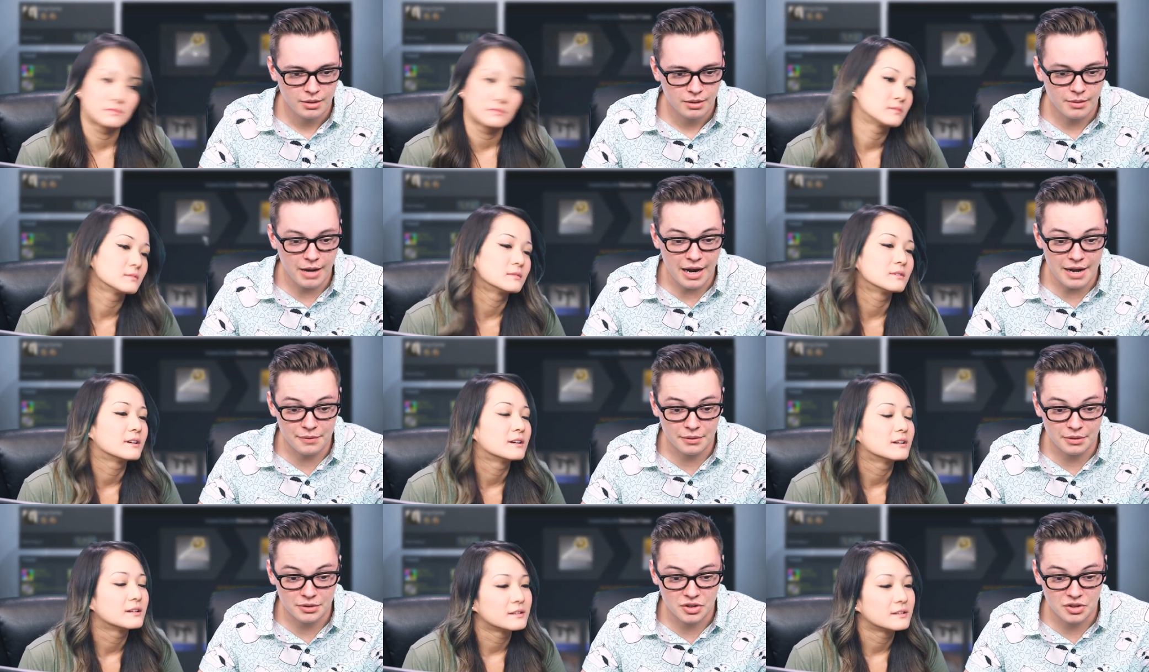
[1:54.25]
Speaker 1: I
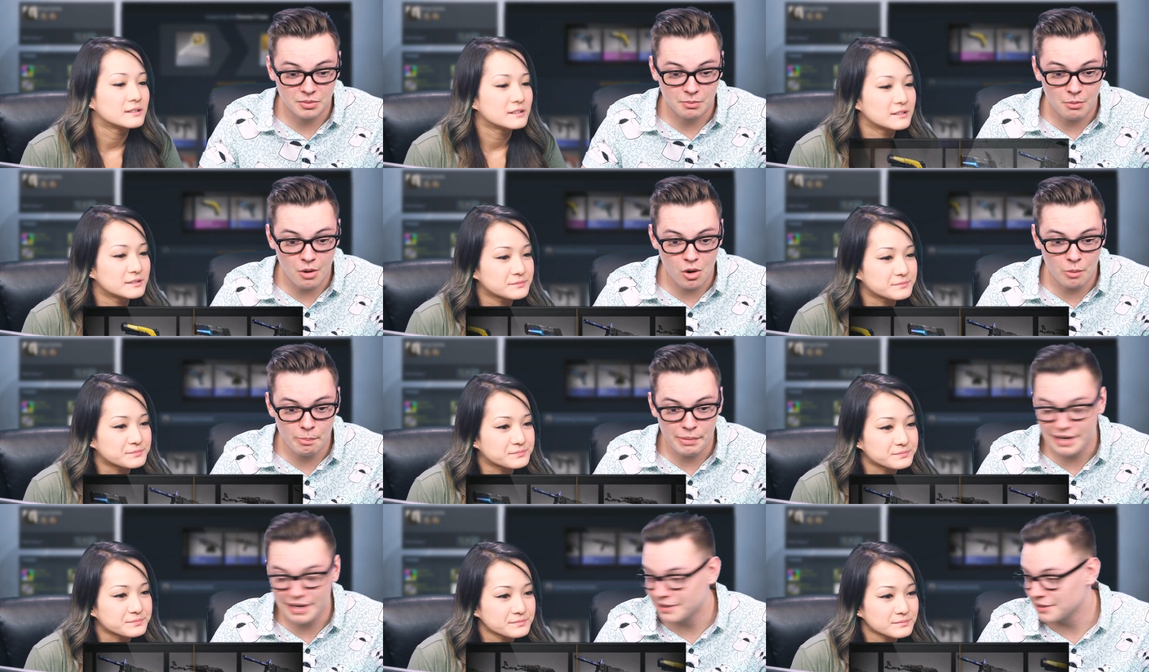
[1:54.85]
have a
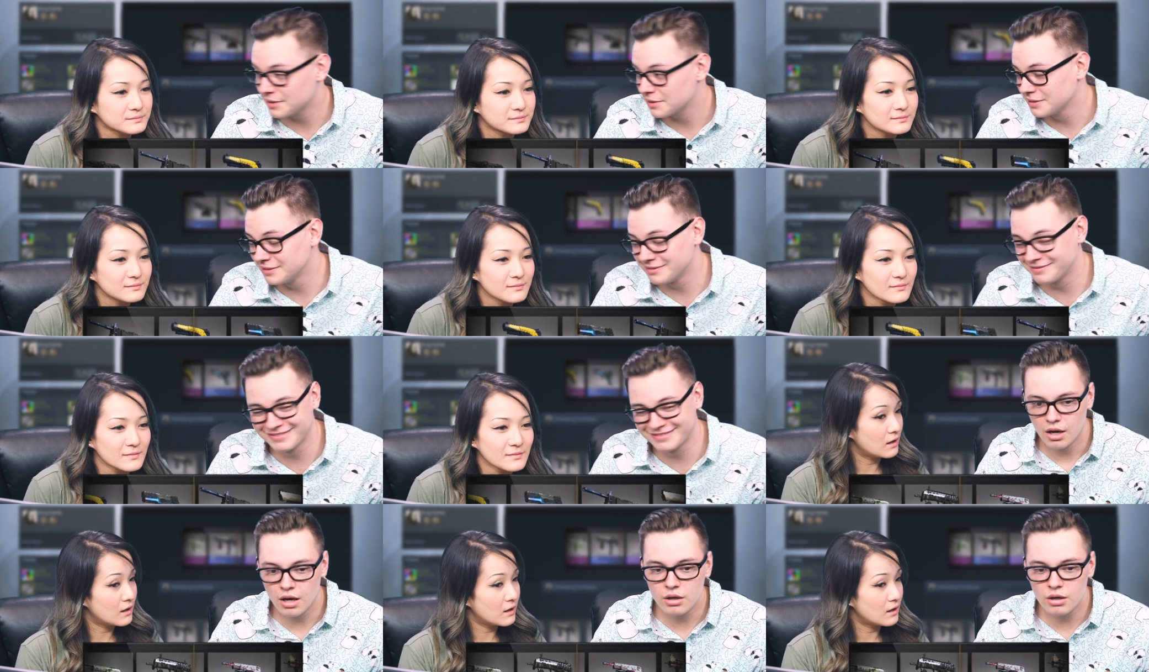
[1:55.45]
small penis.
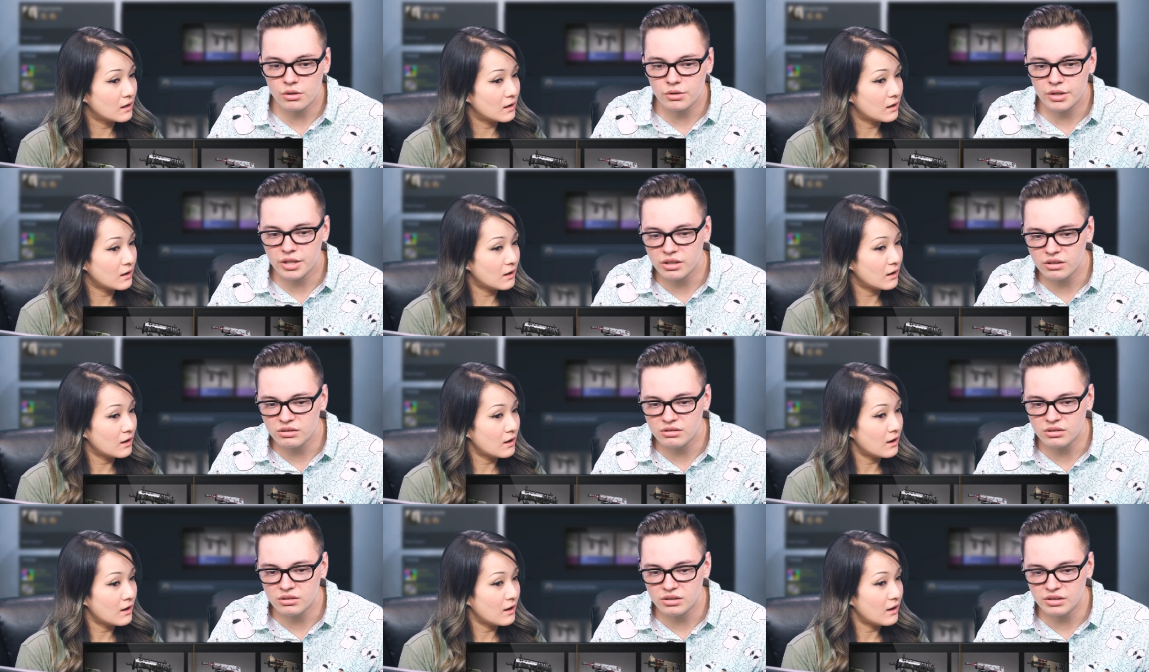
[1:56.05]
Oh,
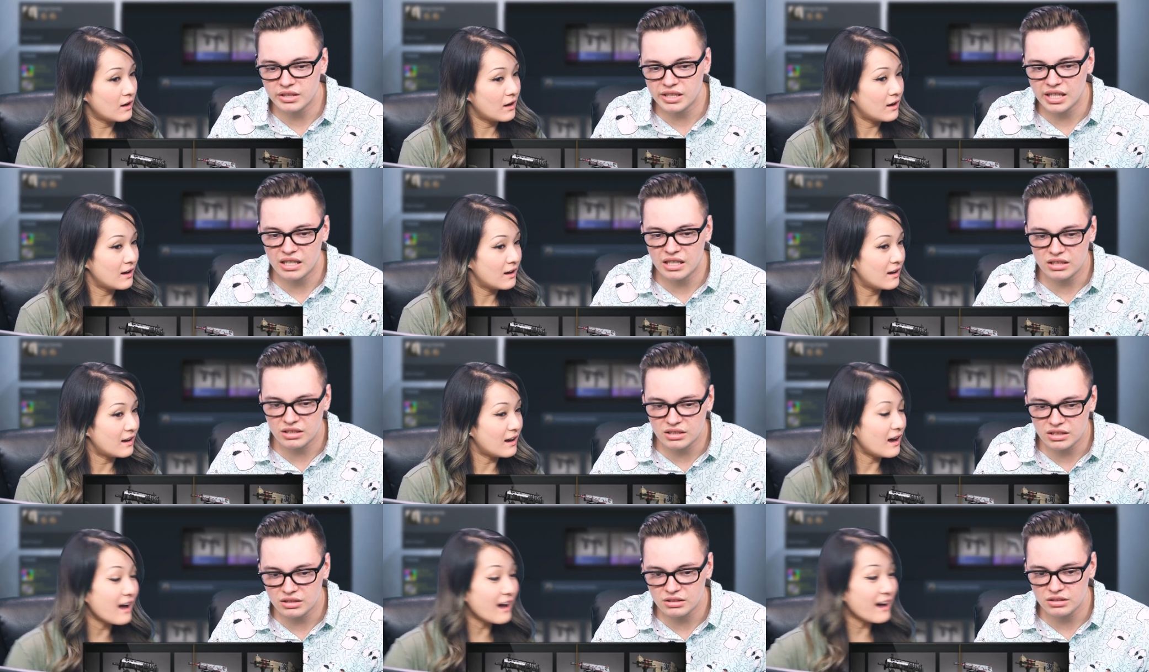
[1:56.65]
cool, you got
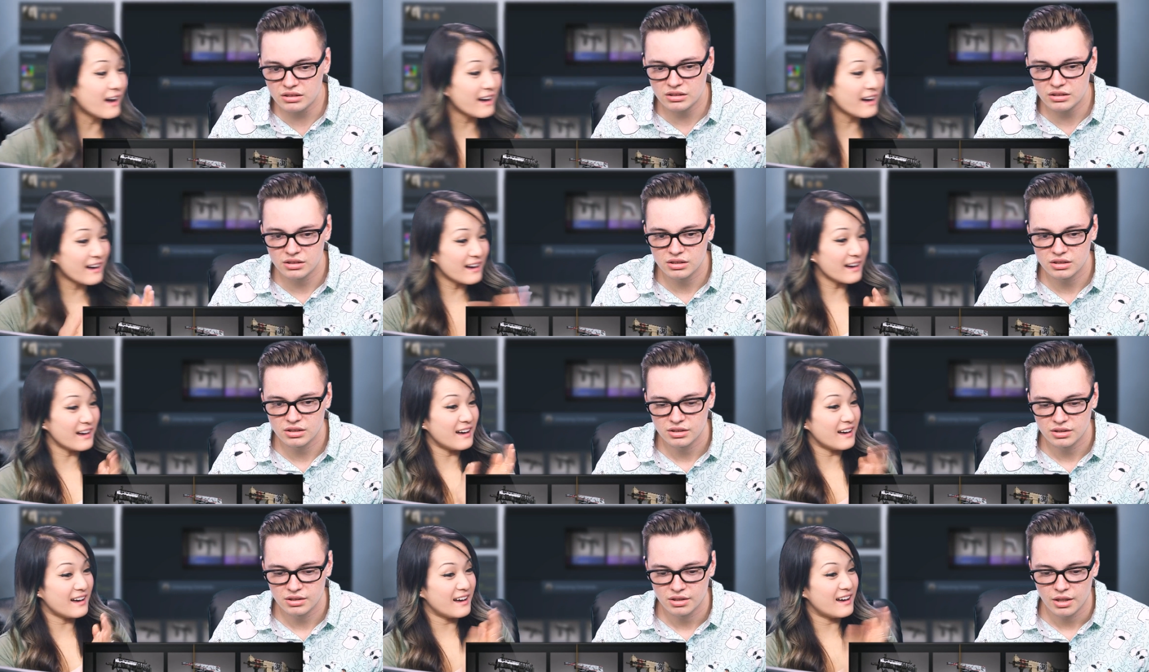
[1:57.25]
another...
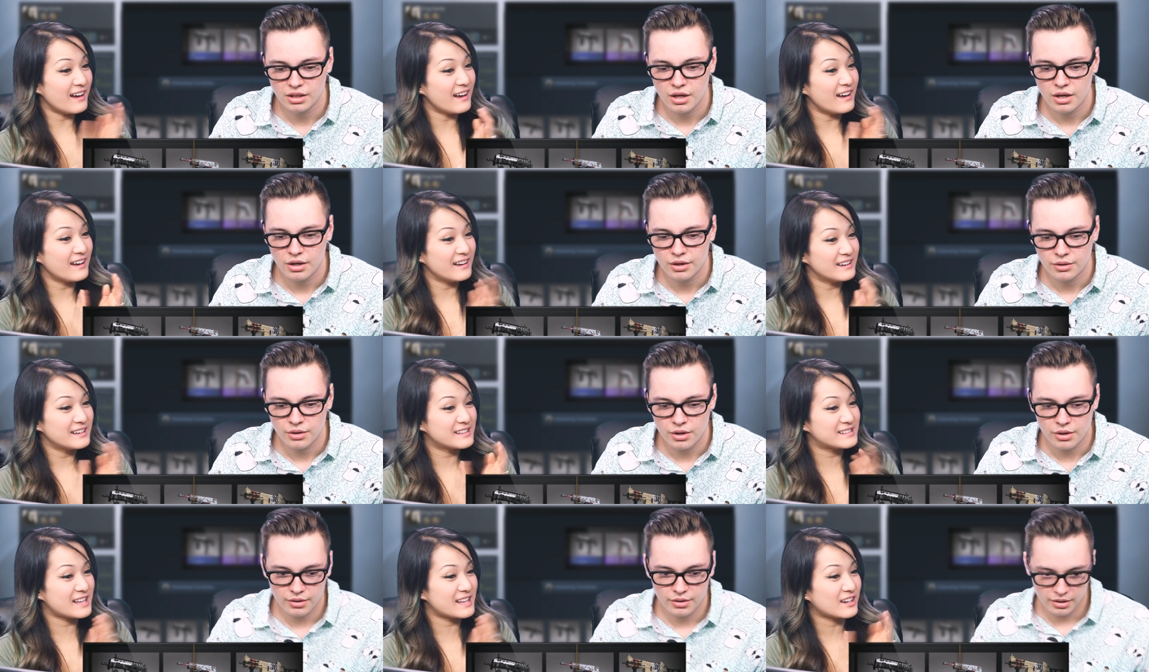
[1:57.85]
Ah,
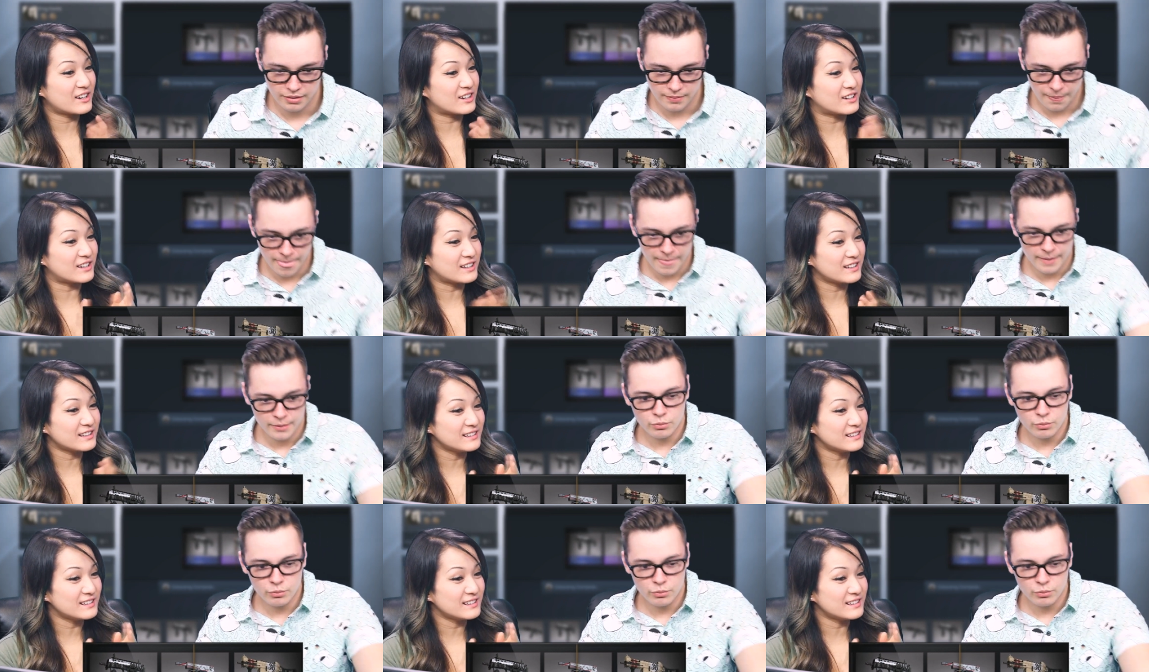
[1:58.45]
isn't that good?